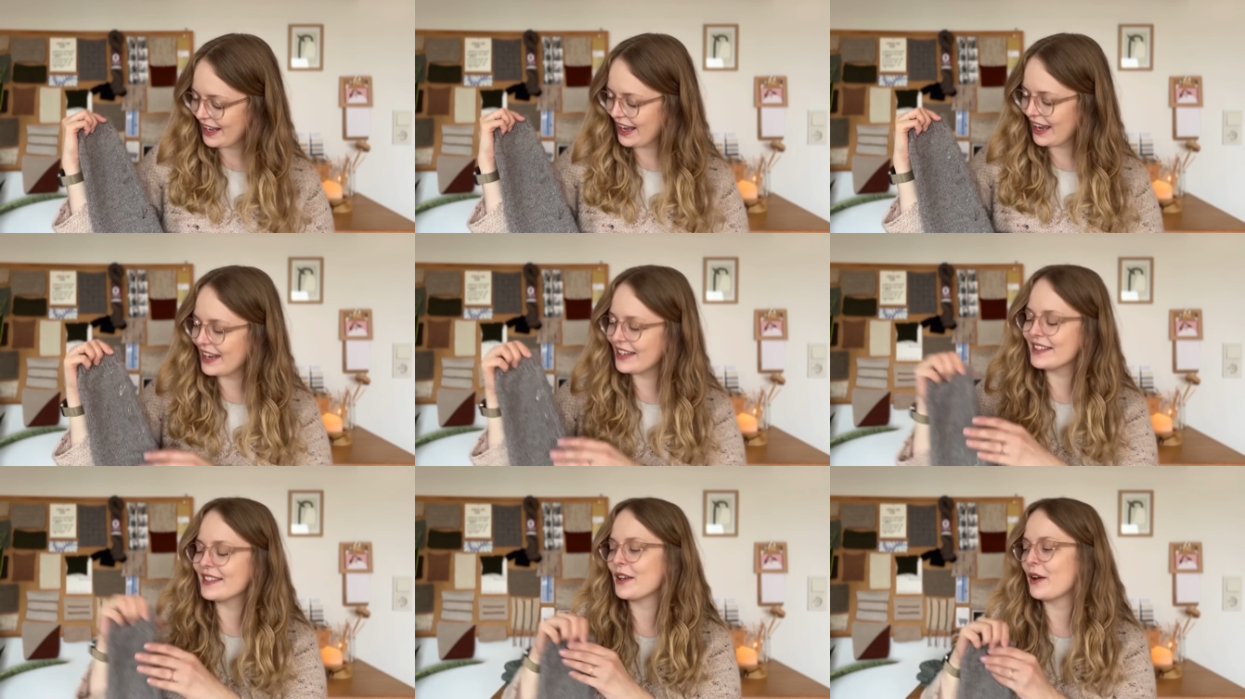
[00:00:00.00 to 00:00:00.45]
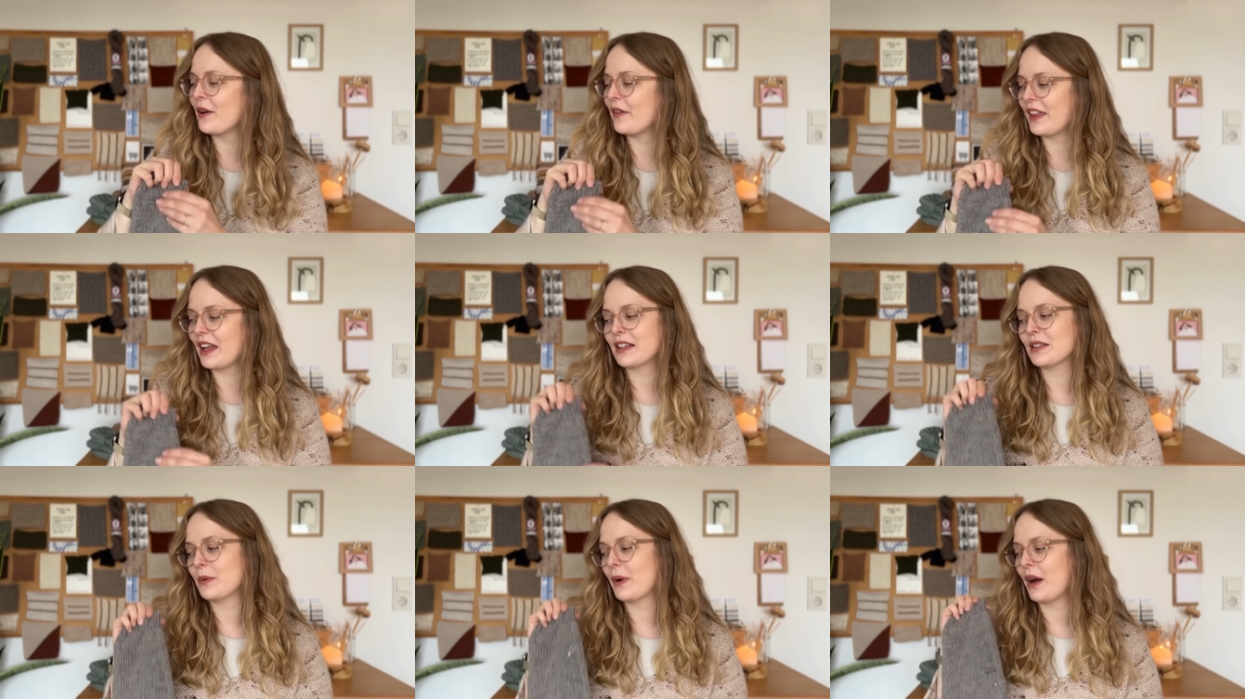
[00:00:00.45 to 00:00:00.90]
and so
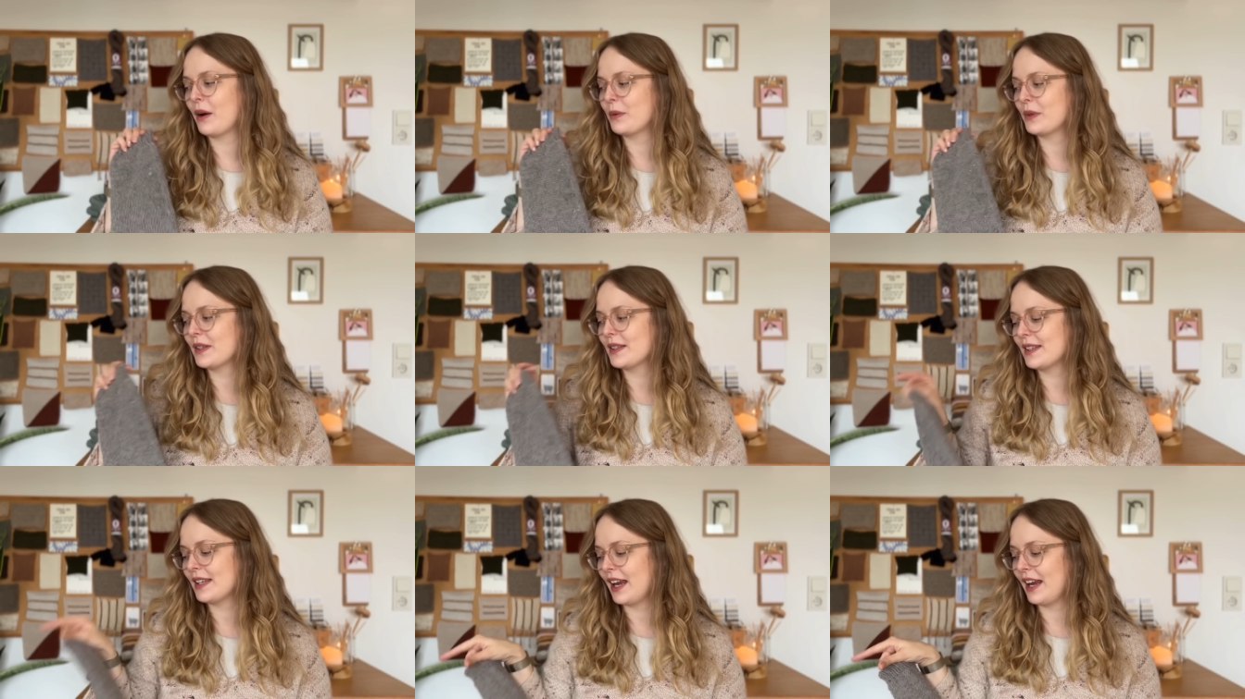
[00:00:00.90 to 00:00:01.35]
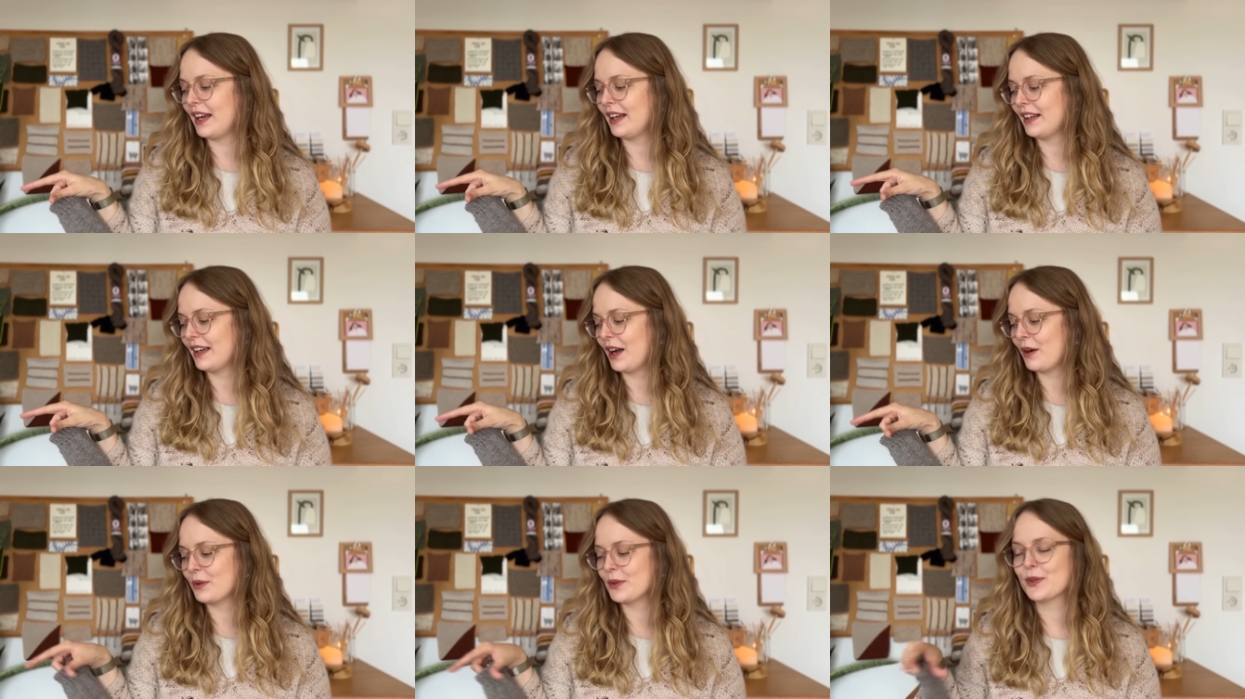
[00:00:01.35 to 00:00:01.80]
that's why I was saying
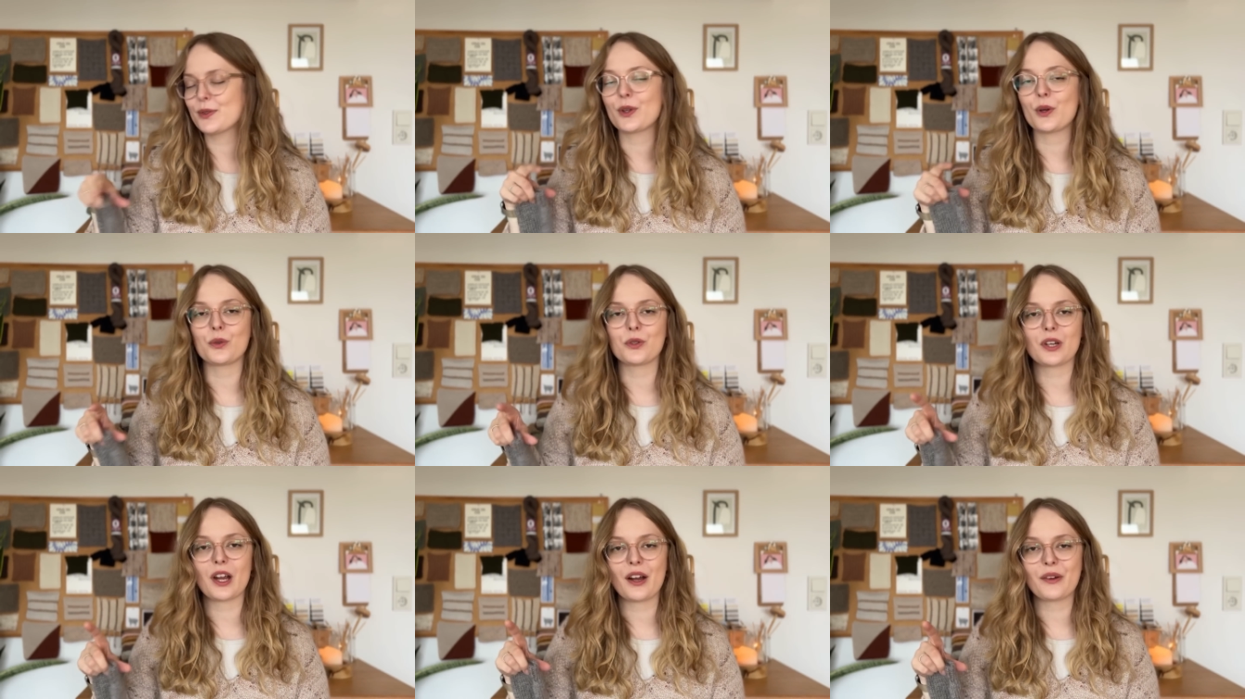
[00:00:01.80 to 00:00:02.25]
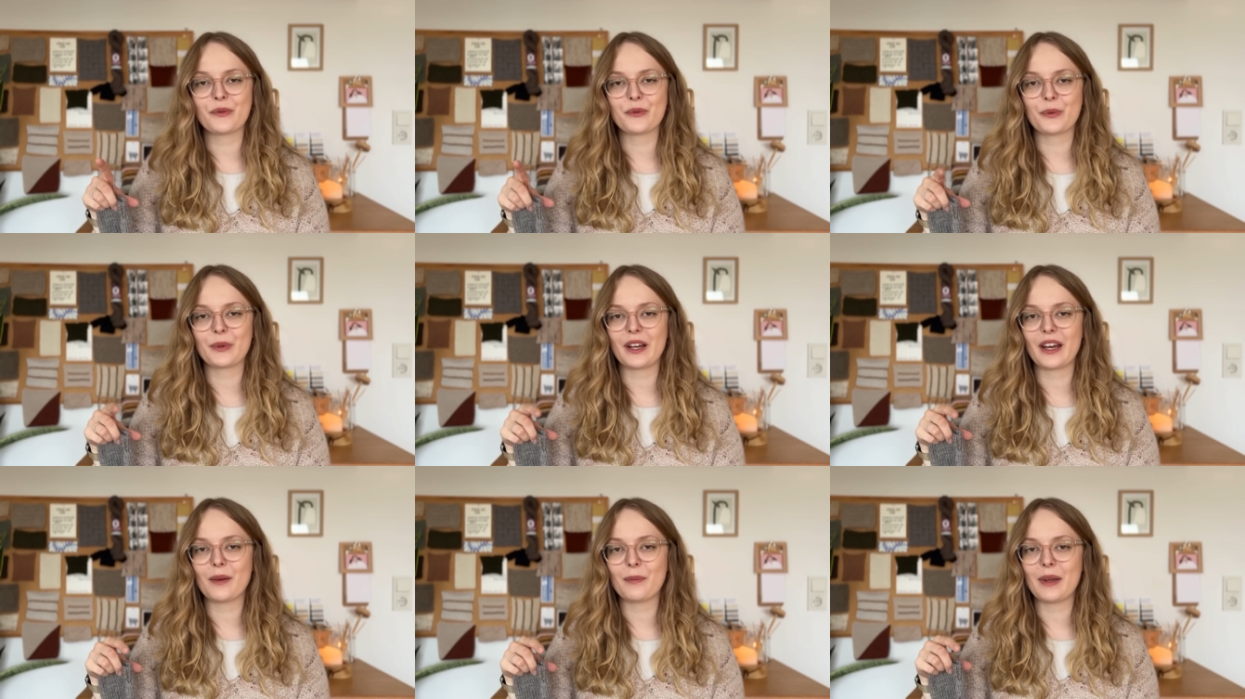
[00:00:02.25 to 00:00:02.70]
I was so chuffed
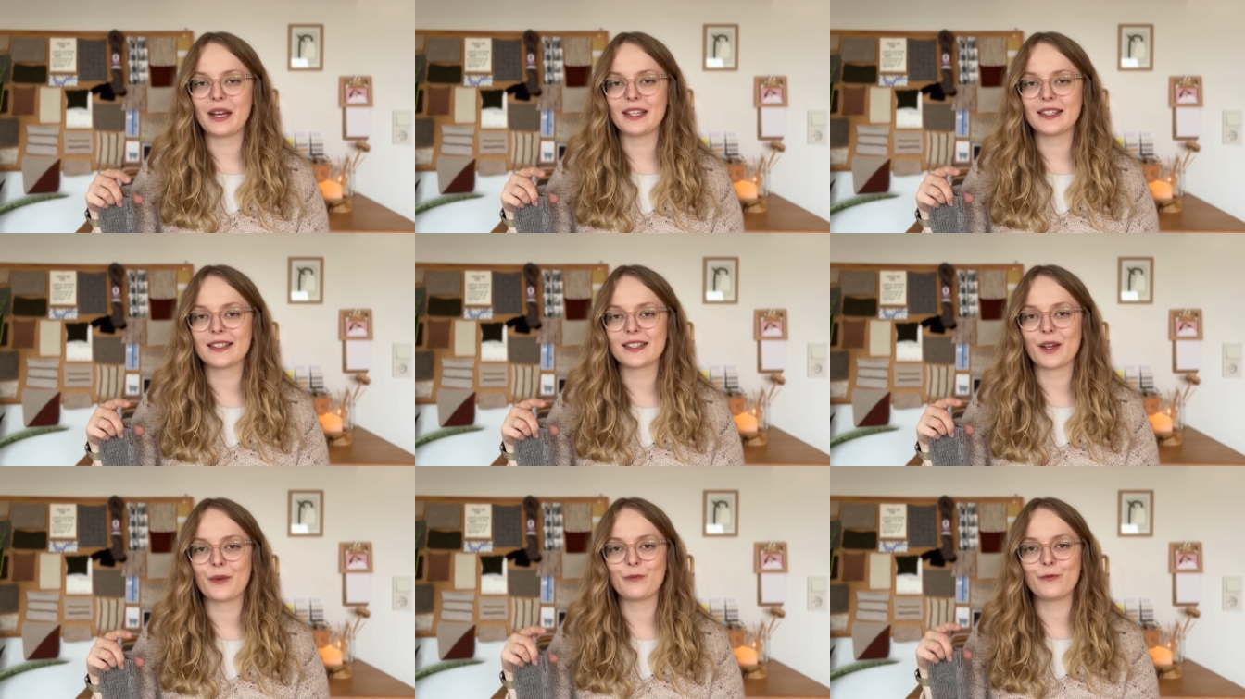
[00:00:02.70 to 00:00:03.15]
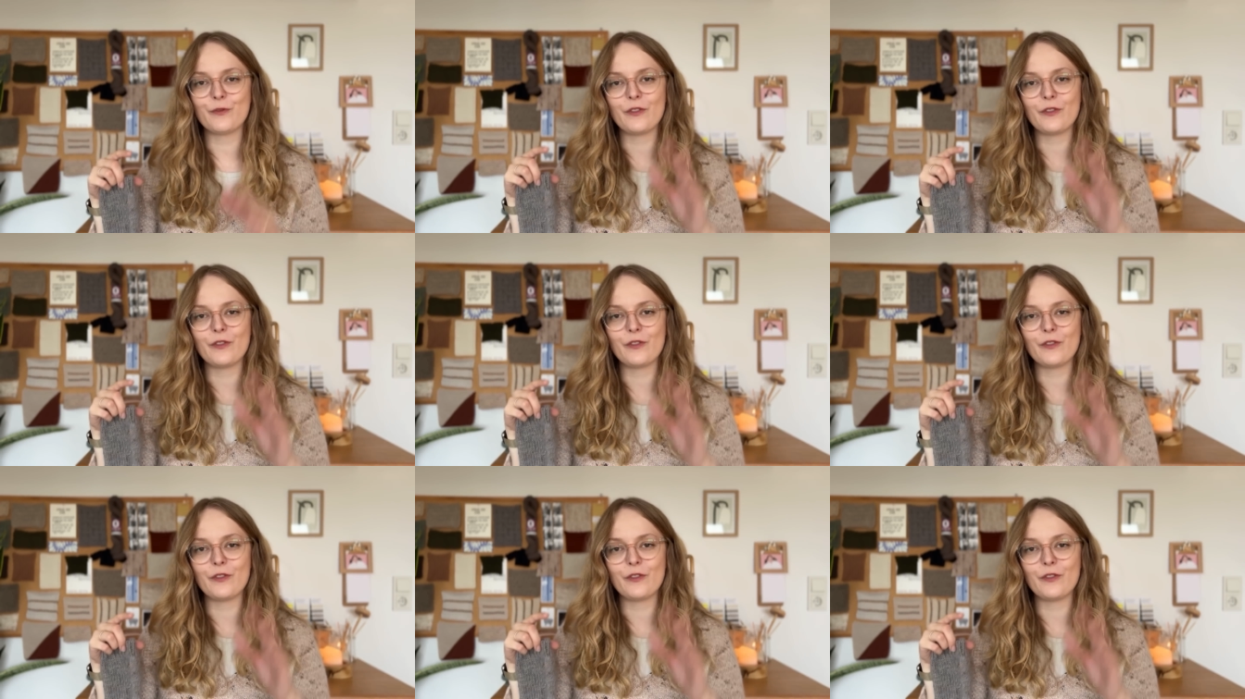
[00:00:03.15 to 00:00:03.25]
when I made some